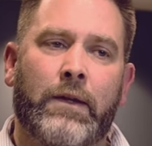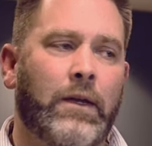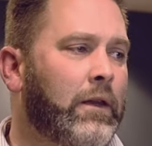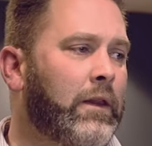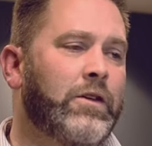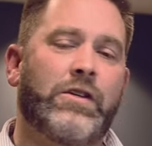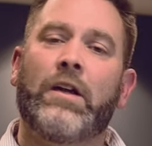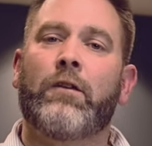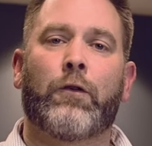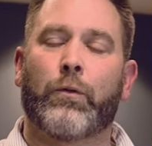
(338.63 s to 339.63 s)
then, then
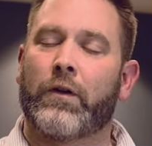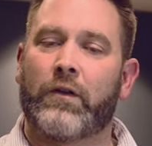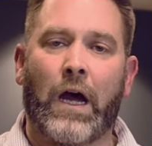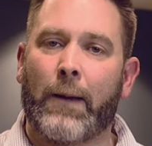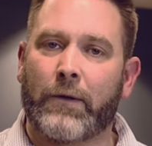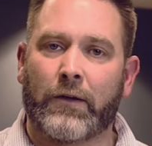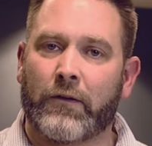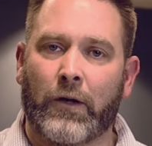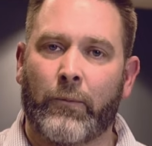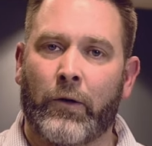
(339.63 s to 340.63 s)
Jesus would have stopped at
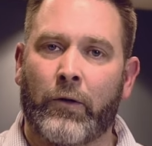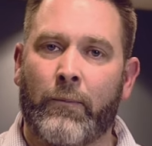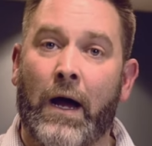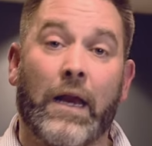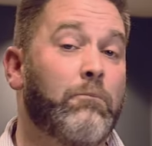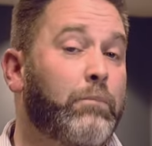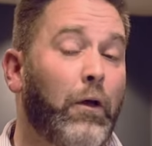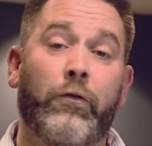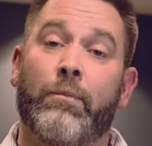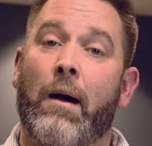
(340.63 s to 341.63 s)
the Sermon on the Mount. It
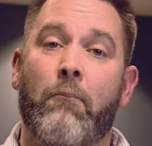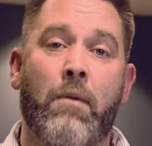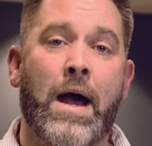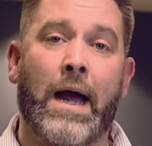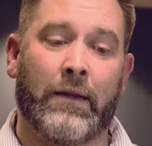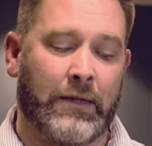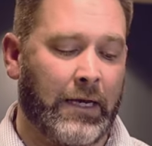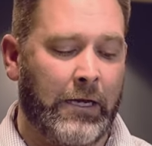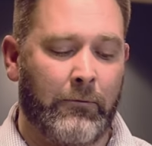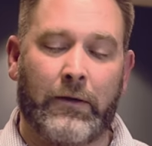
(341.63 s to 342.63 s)
blows my mind
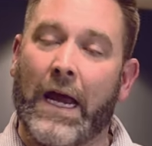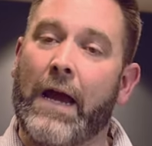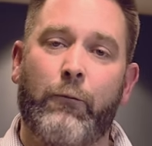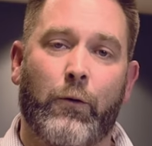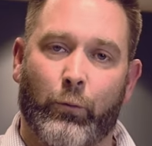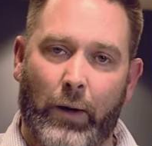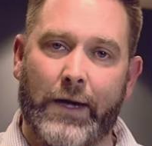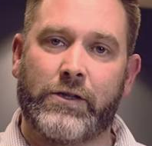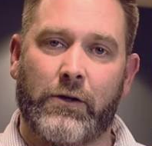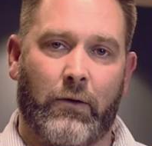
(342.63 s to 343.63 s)
that he gave you the
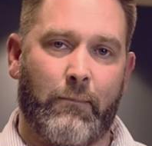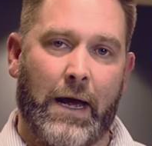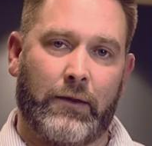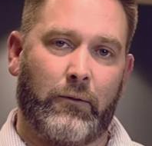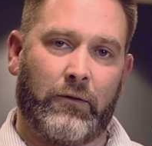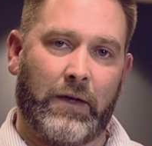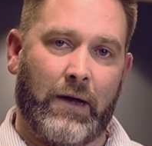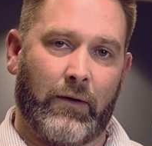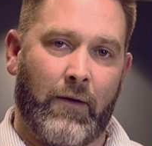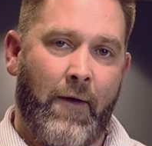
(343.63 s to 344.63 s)
ratio in Matthew
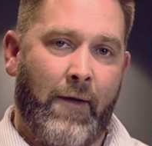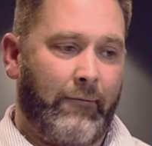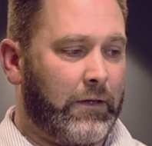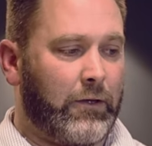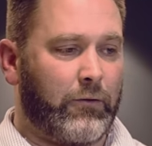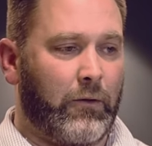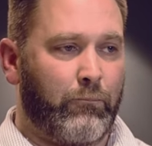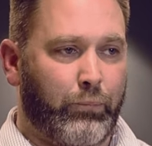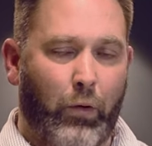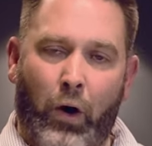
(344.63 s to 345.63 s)
seven, that there's a
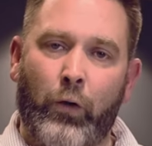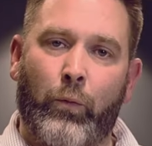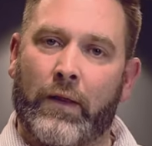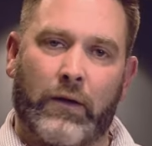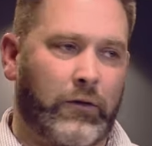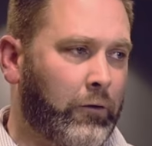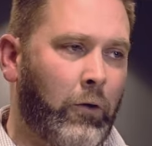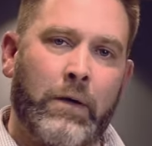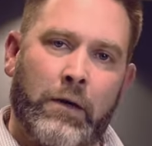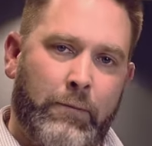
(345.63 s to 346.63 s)
broad way that
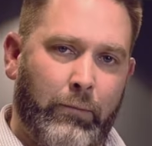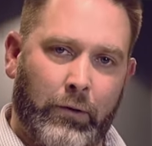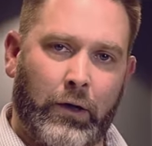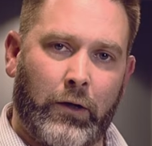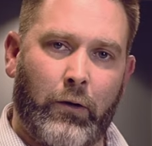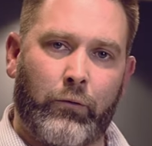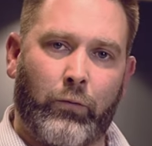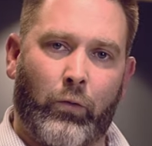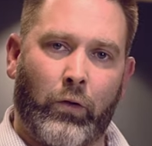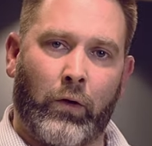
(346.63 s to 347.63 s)
so many people are going to go
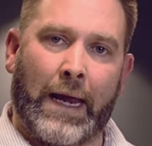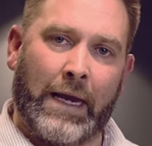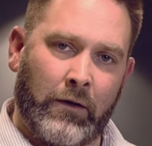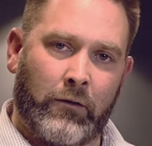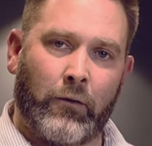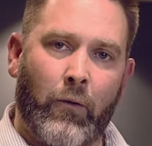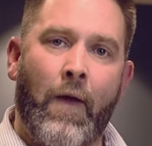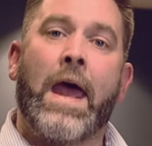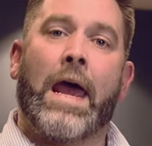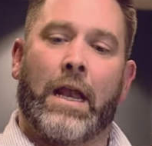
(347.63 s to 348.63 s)
toward and
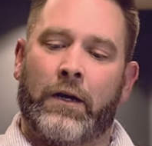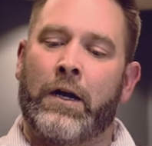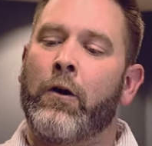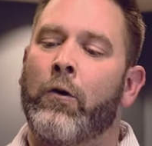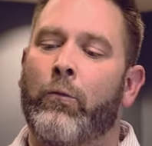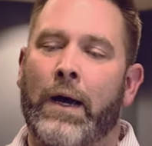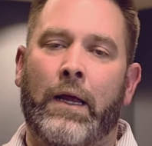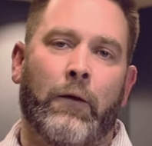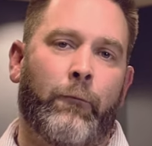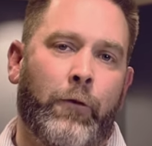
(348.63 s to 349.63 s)
into, and a narrow
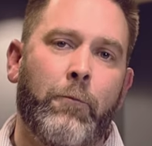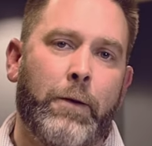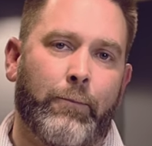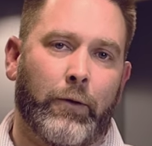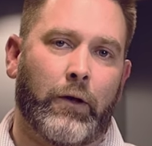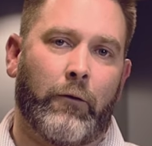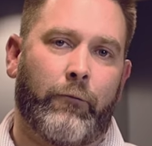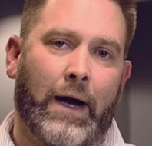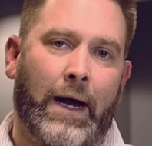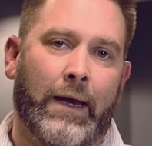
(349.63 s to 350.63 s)
way that few people are going
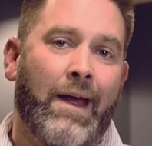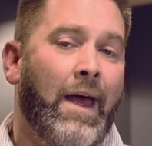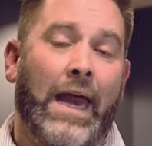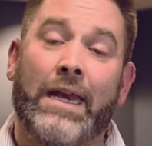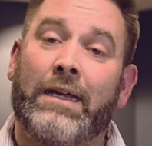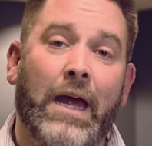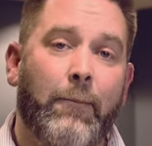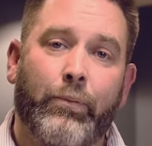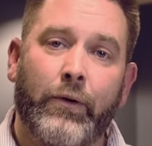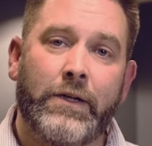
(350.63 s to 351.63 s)
to find. And he
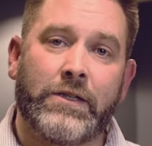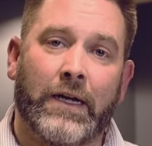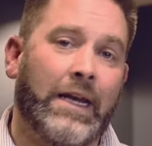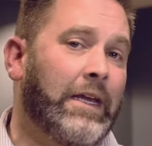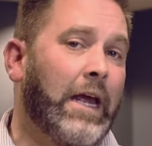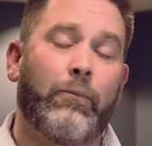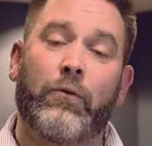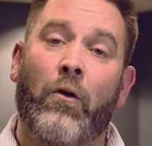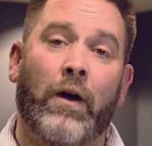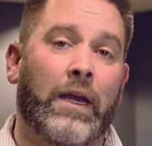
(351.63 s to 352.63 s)
kept preaching and he
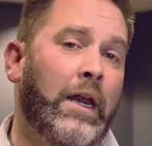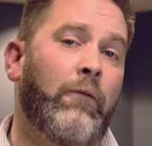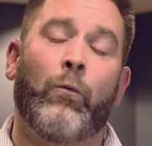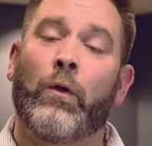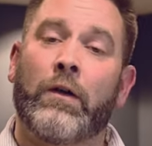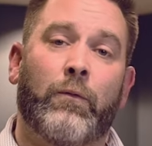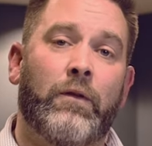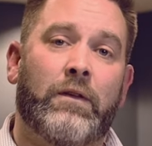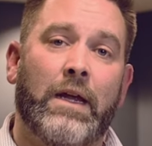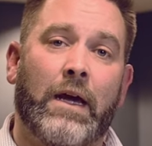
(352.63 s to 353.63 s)
kept on and he even went to
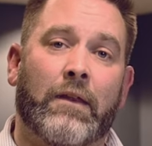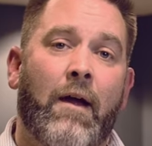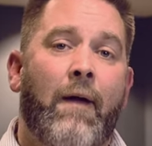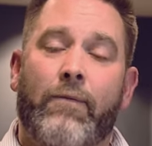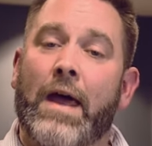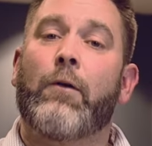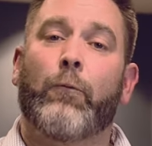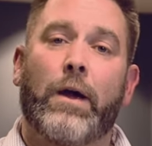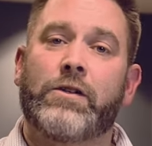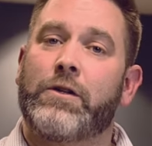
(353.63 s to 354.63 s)
his death.
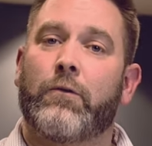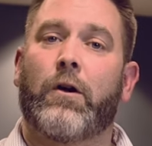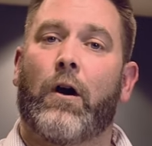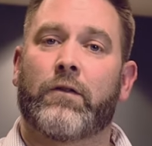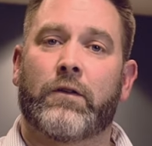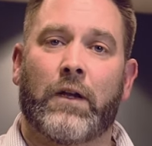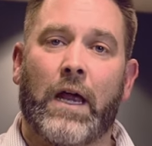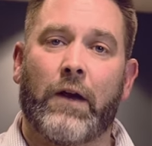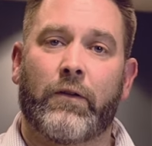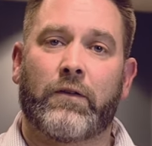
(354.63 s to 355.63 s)
That ratio causes a
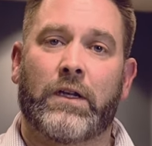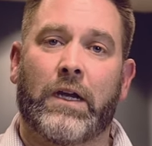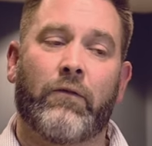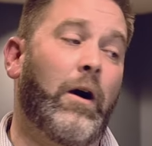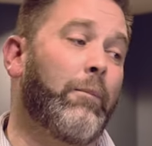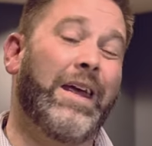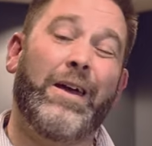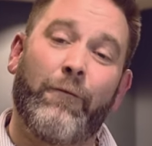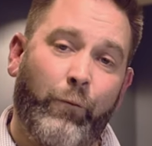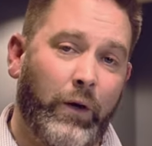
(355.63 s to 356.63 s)
lot of us to give up
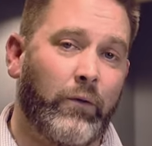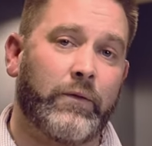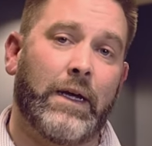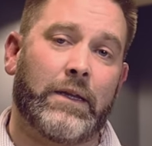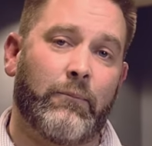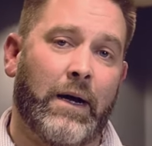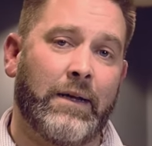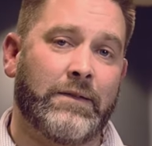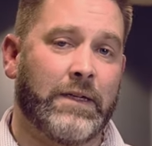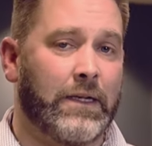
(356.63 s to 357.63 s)
if we don't take the
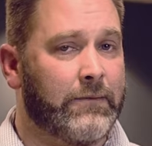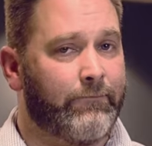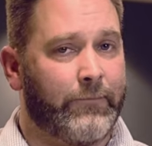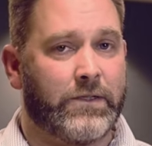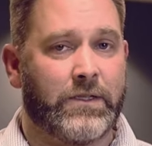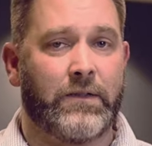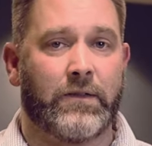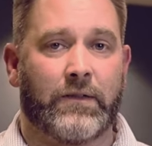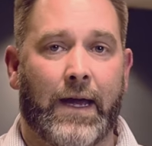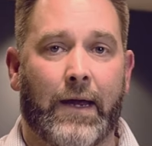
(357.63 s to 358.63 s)
mindset that
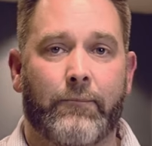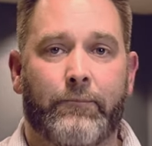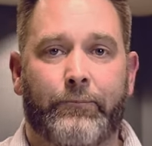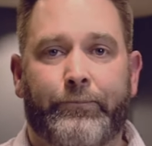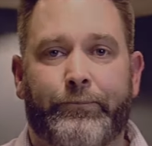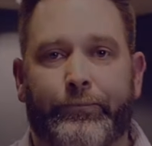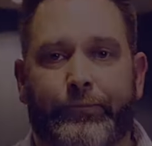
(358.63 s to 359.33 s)
Jesus had. Another